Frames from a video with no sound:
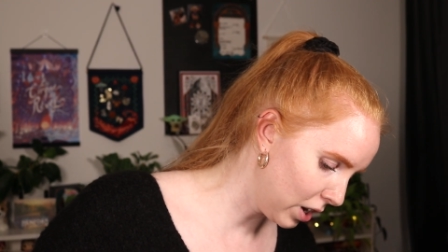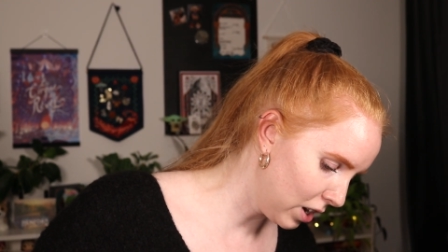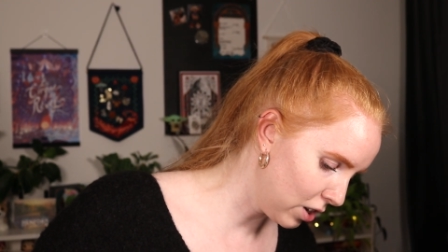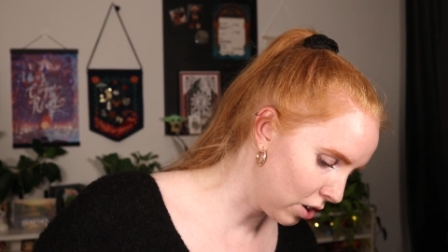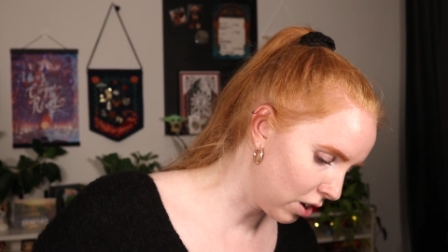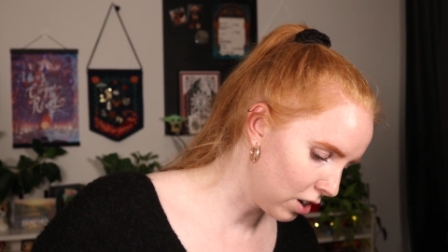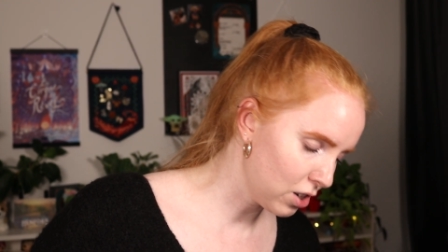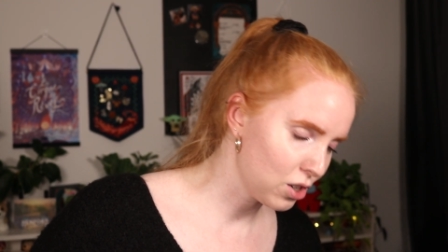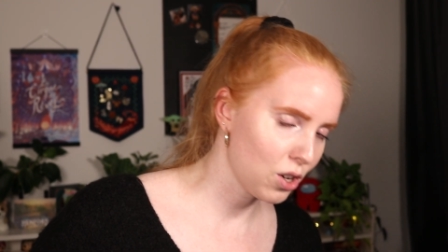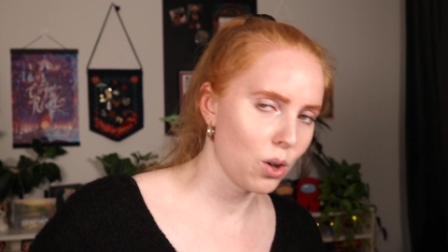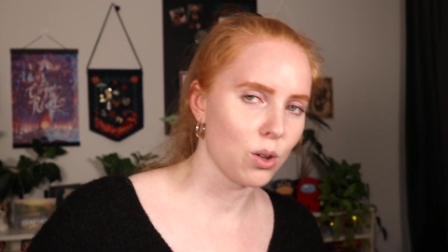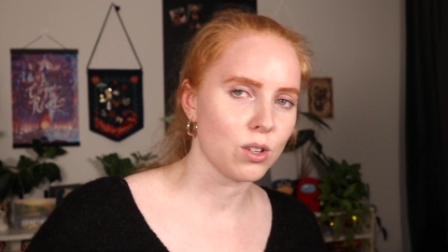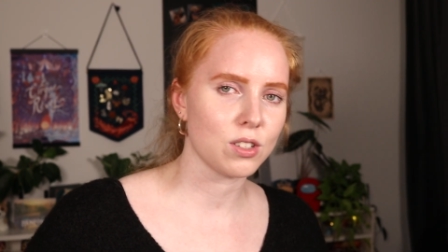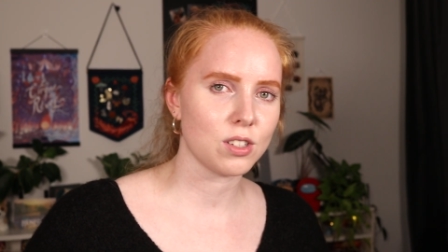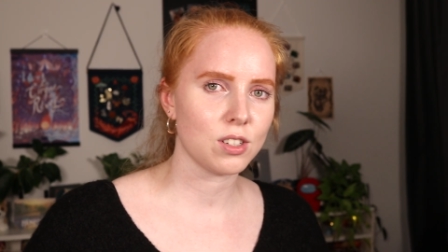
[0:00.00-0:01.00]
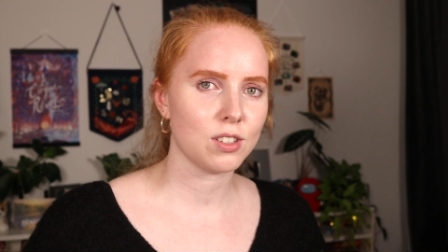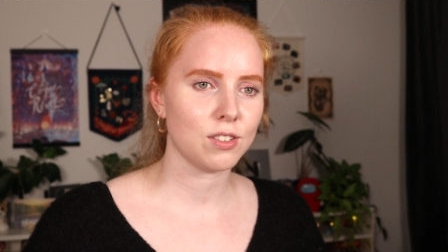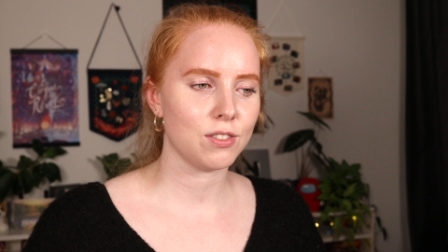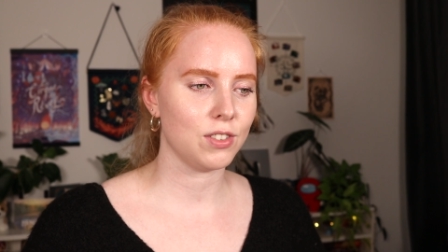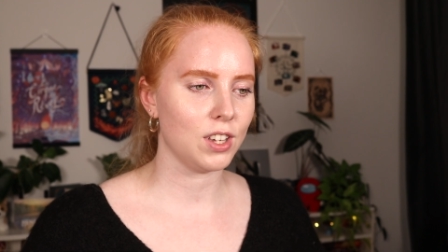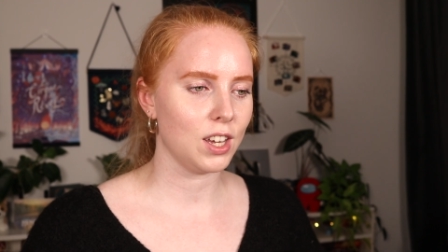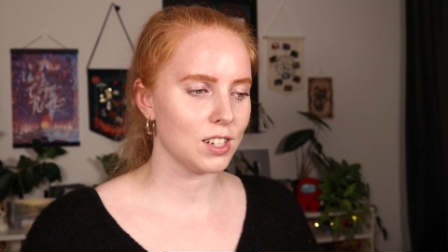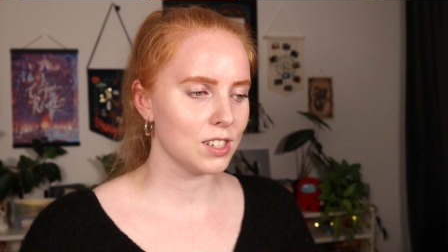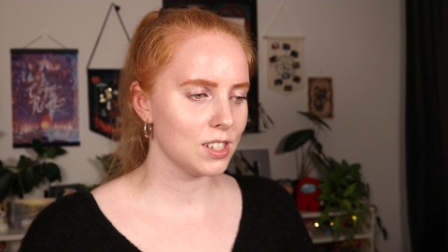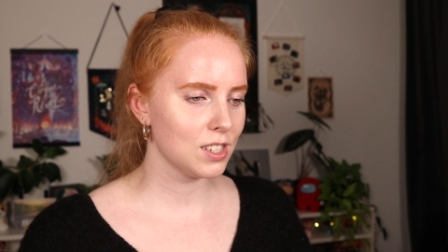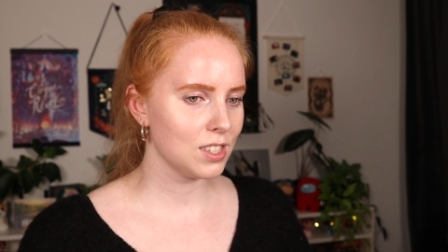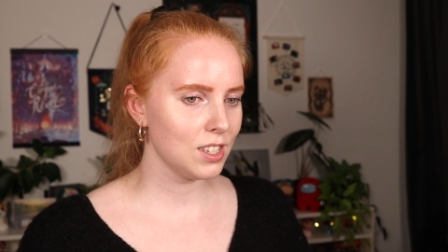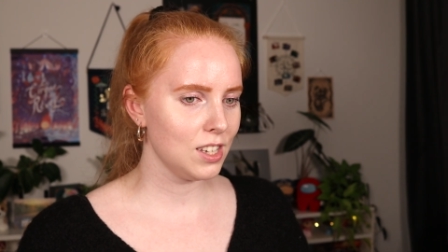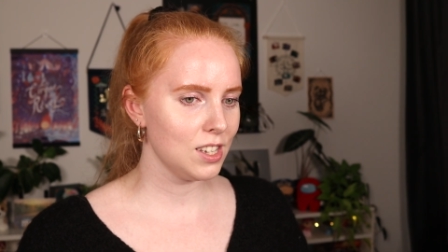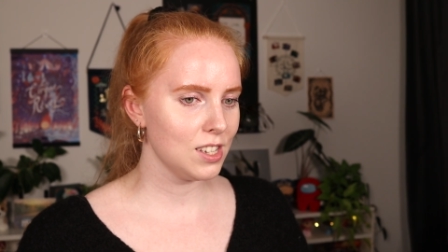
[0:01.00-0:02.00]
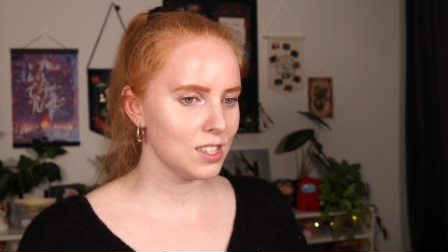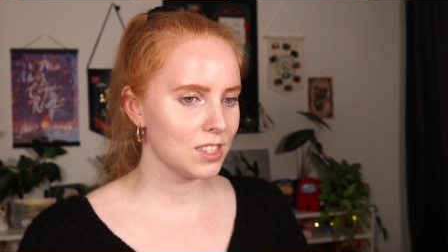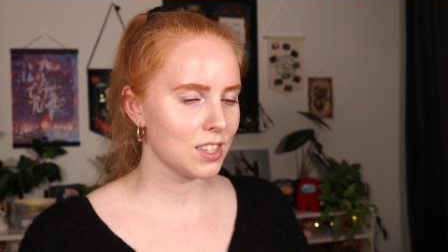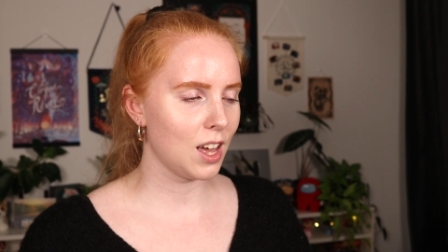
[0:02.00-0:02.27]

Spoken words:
young adult fantasies.